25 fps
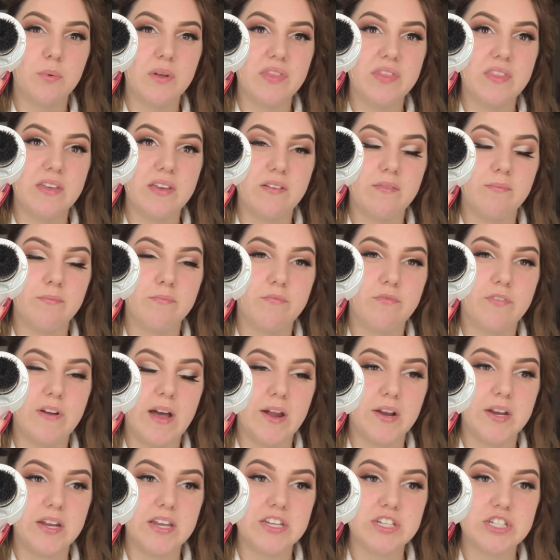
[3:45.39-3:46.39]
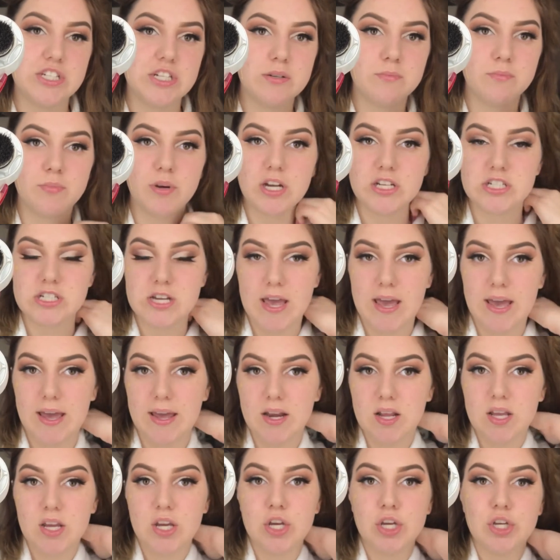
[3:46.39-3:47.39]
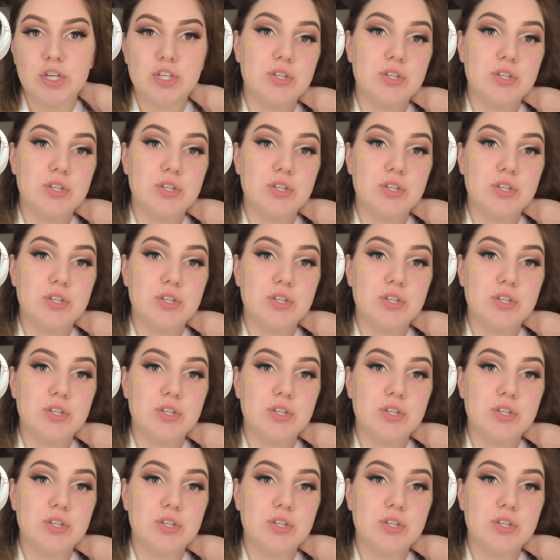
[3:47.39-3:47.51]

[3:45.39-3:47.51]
with the foundation brush head.